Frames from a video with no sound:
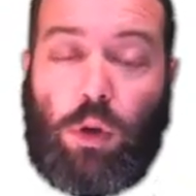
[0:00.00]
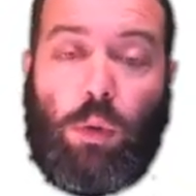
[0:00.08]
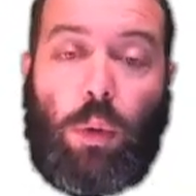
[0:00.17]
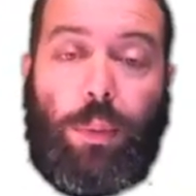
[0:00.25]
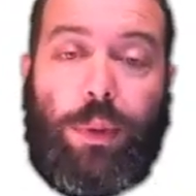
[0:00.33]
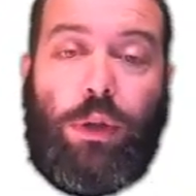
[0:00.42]
or
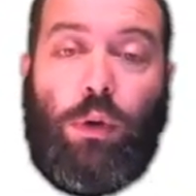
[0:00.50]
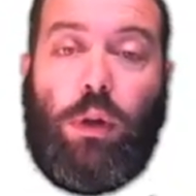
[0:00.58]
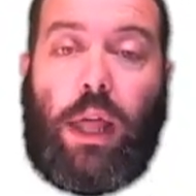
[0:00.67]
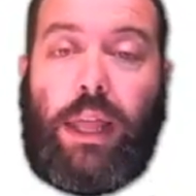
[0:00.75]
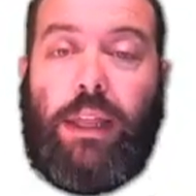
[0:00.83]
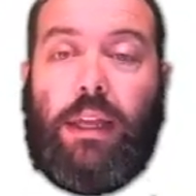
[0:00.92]
what we call
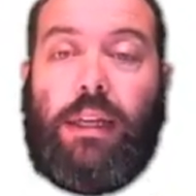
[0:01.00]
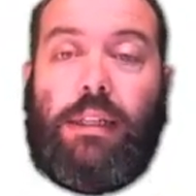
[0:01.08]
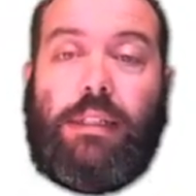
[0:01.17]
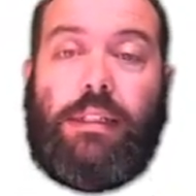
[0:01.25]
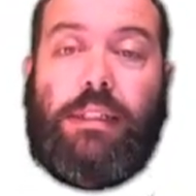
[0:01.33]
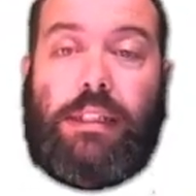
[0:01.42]
a
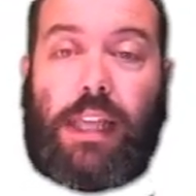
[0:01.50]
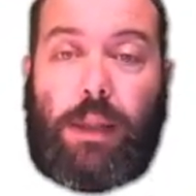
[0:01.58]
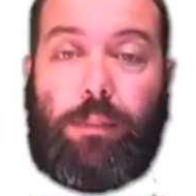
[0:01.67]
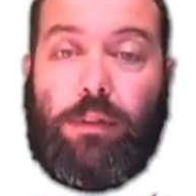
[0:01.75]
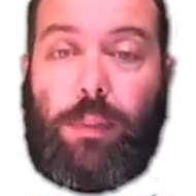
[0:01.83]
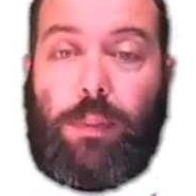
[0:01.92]

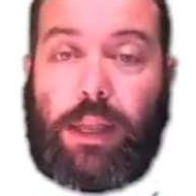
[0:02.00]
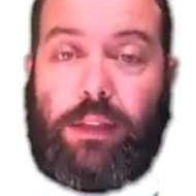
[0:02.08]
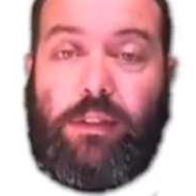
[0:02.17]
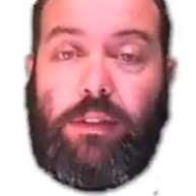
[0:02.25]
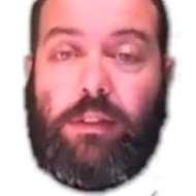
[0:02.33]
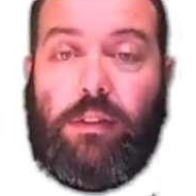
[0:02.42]
sample
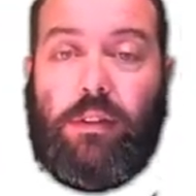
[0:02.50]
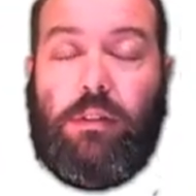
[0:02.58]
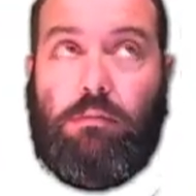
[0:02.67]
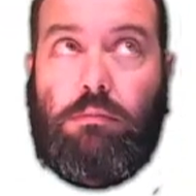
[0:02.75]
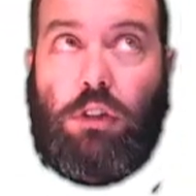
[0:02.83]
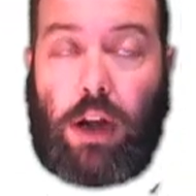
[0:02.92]
space
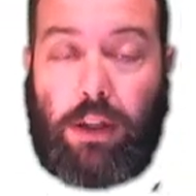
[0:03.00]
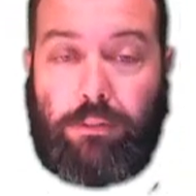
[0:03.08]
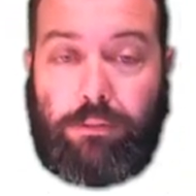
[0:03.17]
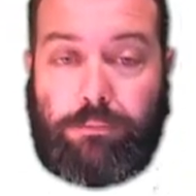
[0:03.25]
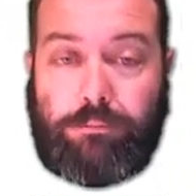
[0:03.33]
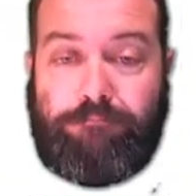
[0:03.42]

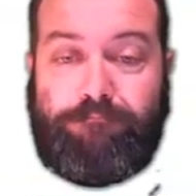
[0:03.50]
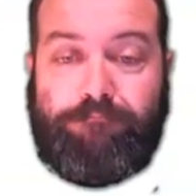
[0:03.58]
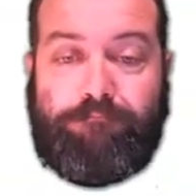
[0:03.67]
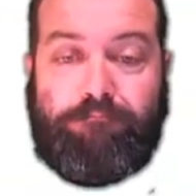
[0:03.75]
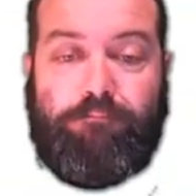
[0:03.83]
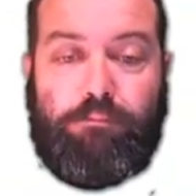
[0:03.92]
graph.
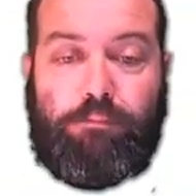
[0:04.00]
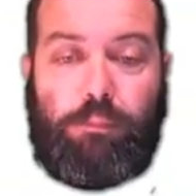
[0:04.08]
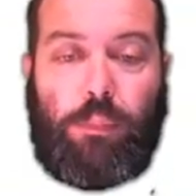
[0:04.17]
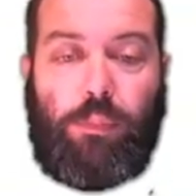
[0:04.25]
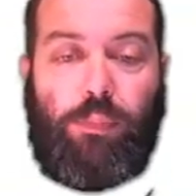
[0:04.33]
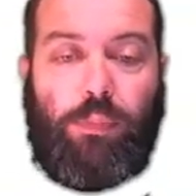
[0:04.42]

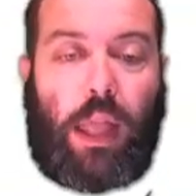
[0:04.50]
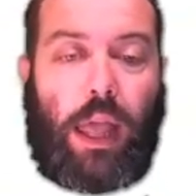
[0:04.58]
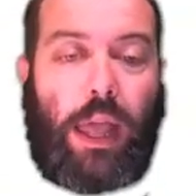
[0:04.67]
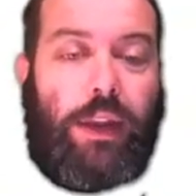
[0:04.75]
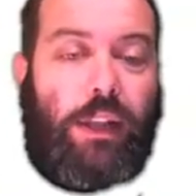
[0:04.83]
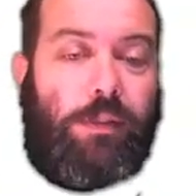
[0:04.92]

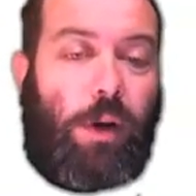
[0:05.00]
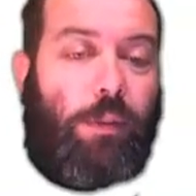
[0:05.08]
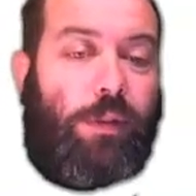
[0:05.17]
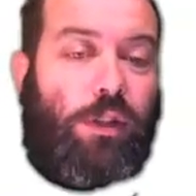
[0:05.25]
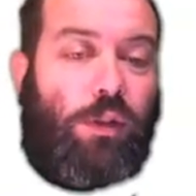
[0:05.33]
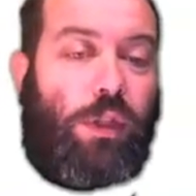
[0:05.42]
And
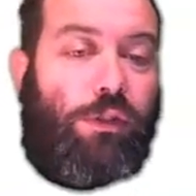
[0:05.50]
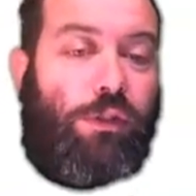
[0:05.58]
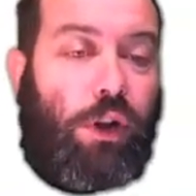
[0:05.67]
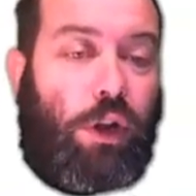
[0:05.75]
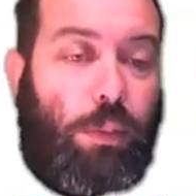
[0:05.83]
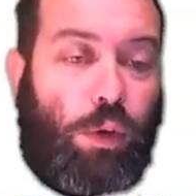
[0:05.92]
experiments with
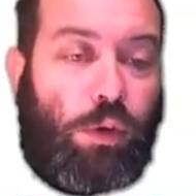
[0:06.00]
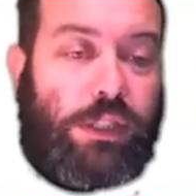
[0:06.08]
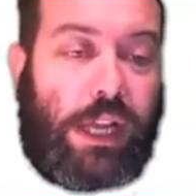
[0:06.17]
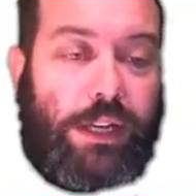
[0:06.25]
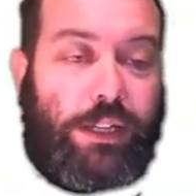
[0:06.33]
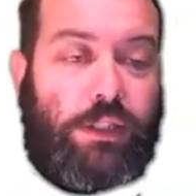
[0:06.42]
3 or more
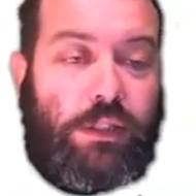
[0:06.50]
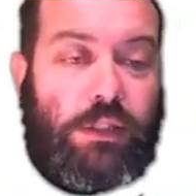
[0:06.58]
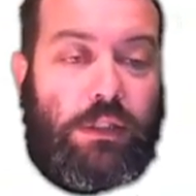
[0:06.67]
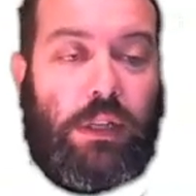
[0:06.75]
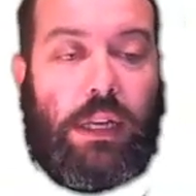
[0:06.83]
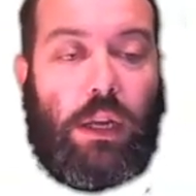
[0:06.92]

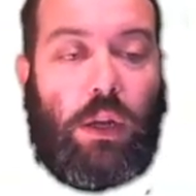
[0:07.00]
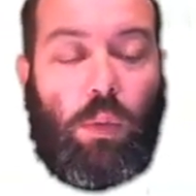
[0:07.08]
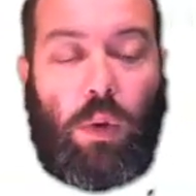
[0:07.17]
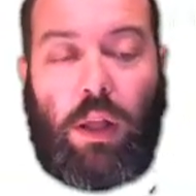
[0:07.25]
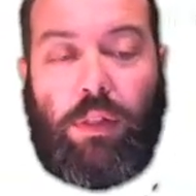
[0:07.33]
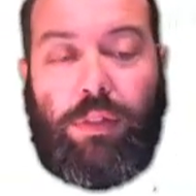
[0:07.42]
stages,
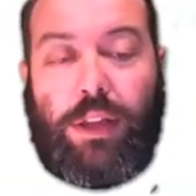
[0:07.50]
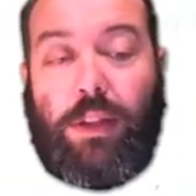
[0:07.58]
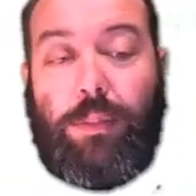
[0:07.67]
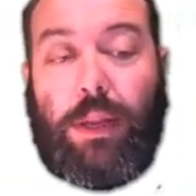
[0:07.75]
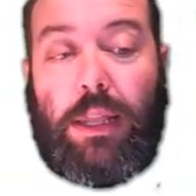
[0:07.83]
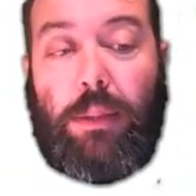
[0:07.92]
well, they're
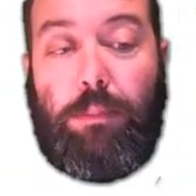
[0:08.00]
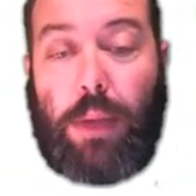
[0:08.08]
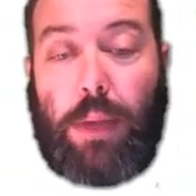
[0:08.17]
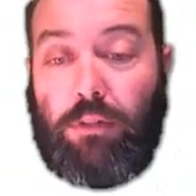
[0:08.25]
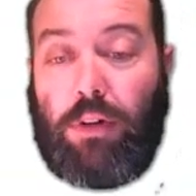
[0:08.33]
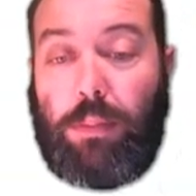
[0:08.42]
typically
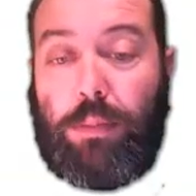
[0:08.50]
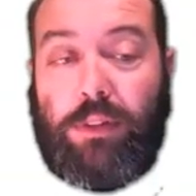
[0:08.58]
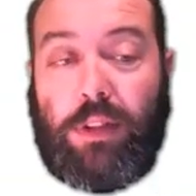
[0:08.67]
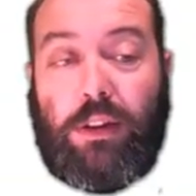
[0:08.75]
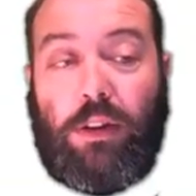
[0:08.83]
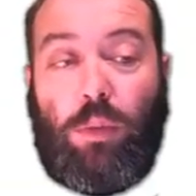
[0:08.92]
better
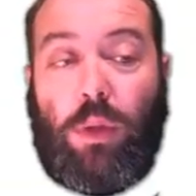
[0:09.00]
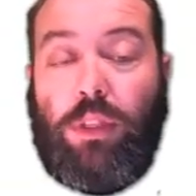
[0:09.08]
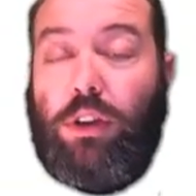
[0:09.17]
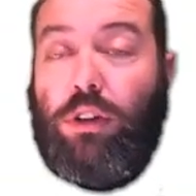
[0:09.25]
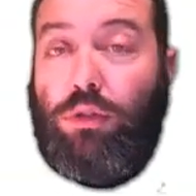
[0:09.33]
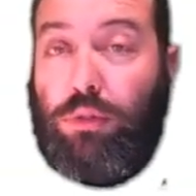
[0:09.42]
represented with
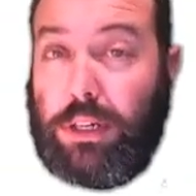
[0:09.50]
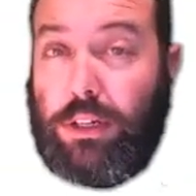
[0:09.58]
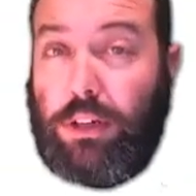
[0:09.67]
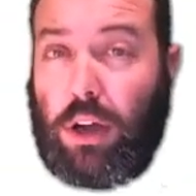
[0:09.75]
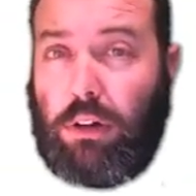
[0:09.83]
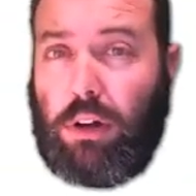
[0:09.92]
a tree
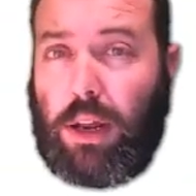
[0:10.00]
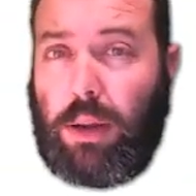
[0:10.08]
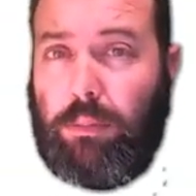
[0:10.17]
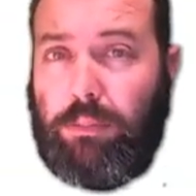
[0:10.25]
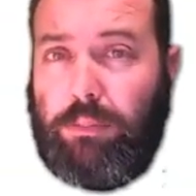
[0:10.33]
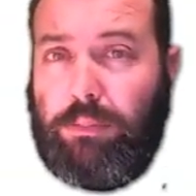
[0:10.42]
diagram.